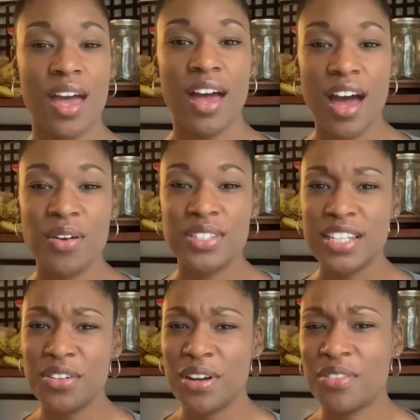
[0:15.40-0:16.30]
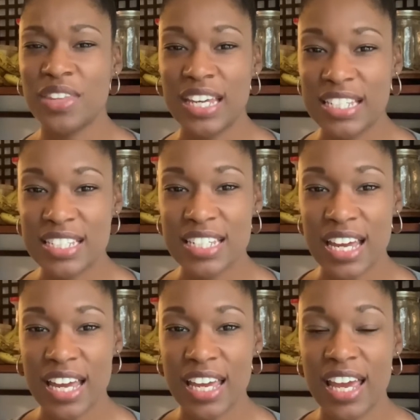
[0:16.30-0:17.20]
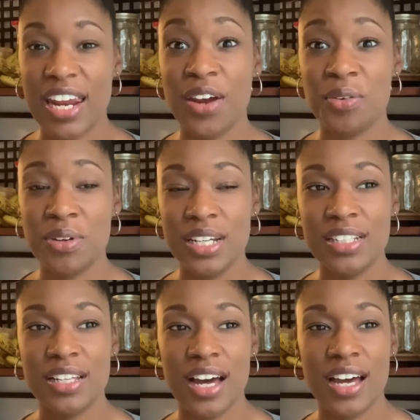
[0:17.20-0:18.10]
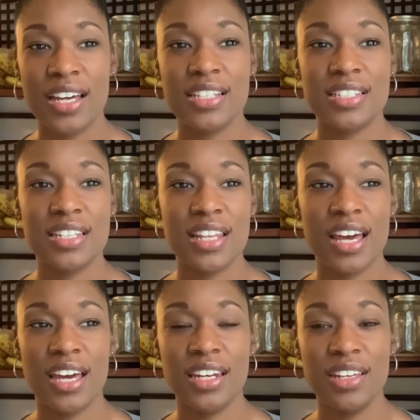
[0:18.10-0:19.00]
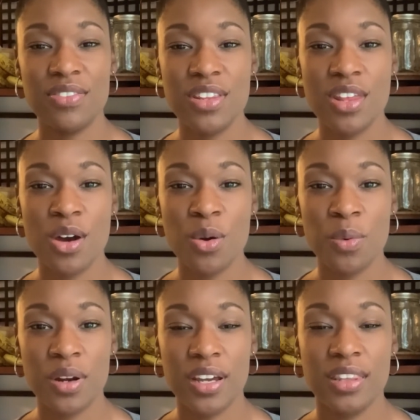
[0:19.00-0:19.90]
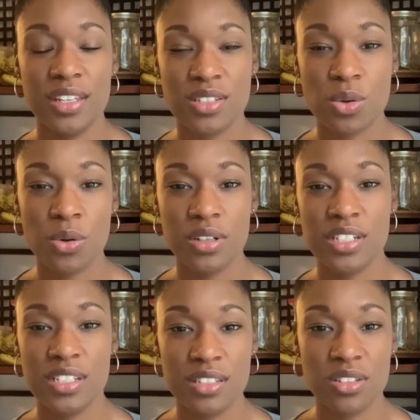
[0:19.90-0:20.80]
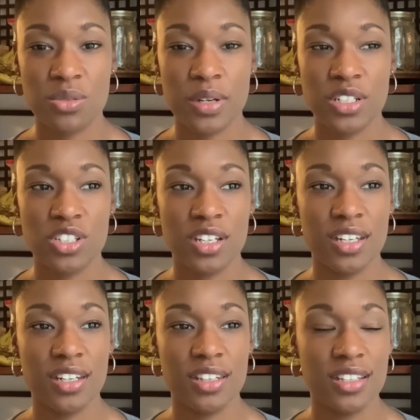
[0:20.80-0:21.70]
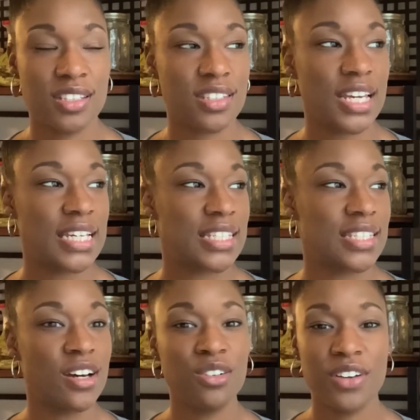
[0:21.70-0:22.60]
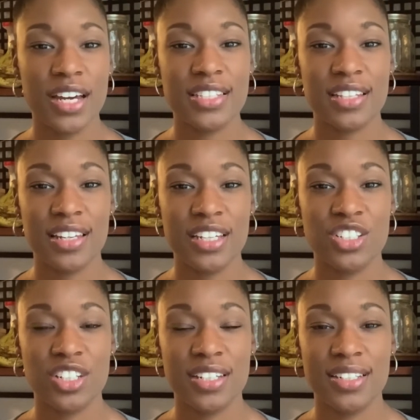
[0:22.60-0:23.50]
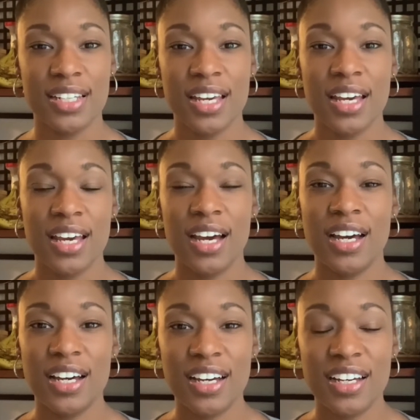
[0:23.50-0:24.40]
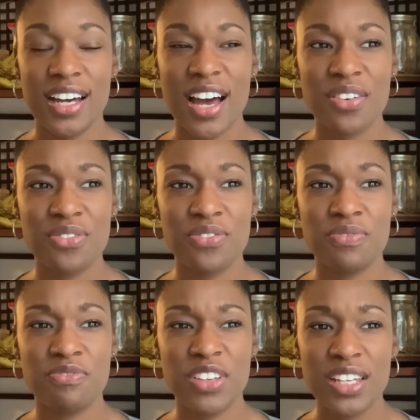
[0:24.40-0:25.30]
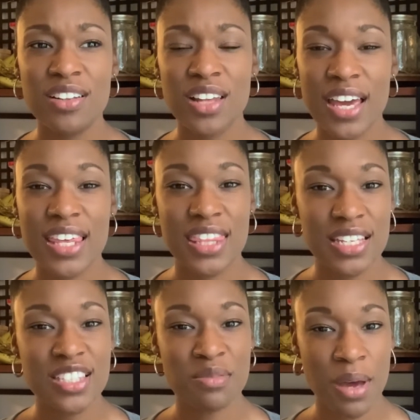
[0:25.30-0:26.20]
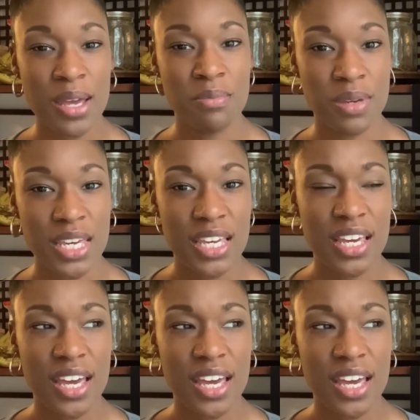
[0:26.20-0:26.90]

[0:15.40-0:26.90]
I was sitting around thinking today and I realized that even though we're in this quarantine situation and this like self-isolation, I feel like this might be